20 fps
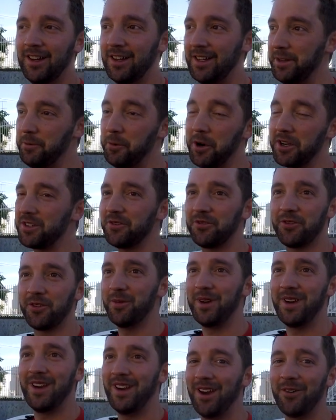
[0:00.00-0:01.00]
It wasn't for
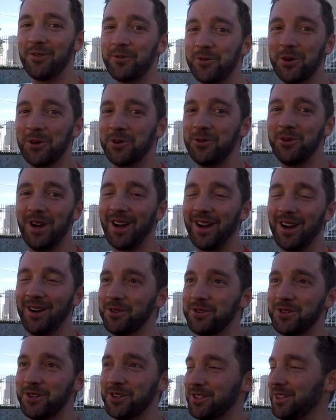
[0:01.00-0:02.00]
me. I was real quick, I
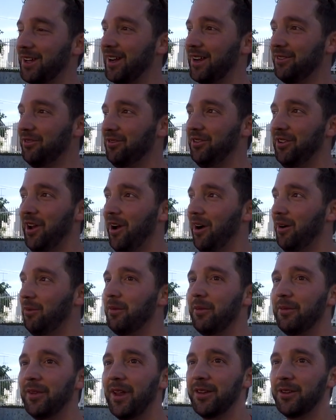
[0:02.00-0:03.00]
was just like, no,
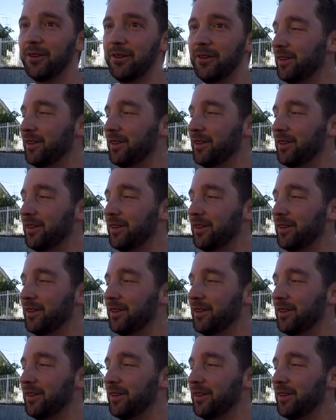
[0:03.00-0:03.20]
I'm not doing